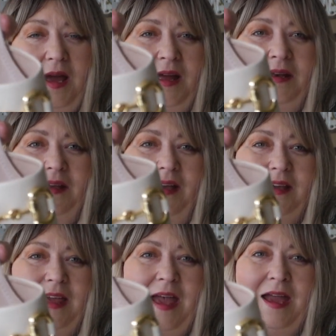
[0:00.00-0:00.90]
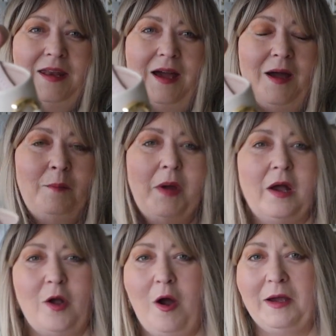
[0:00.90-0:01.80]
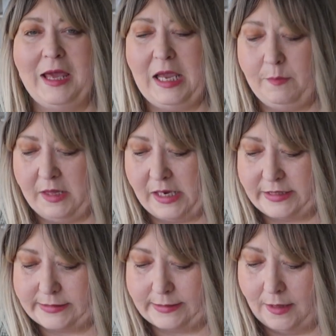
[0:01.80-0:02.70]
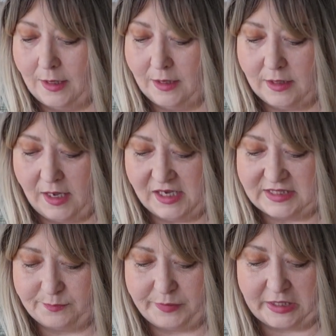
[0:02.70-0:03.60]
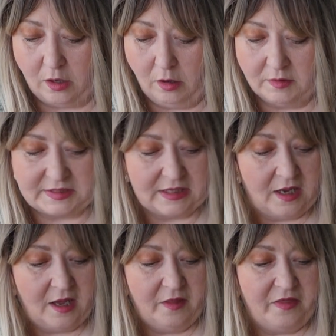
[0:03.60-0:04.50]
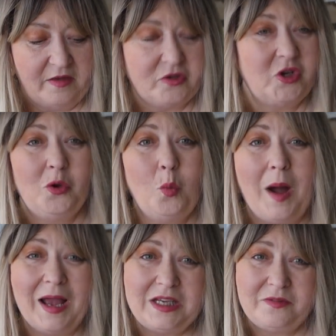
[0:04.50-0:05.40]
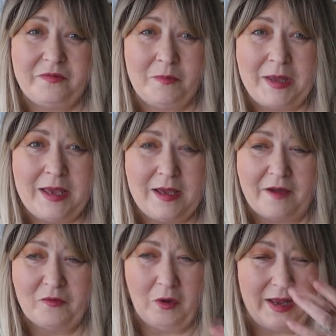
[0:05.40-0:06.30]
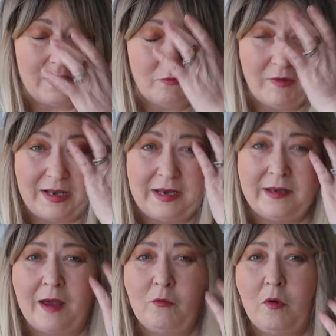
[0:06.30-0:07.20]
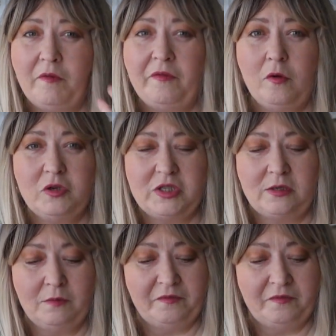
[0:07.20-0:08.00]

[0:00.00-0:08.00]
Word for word: And again, I, I can't keep these, guys, because they're too wide for me. I've got like a really narrow foot, and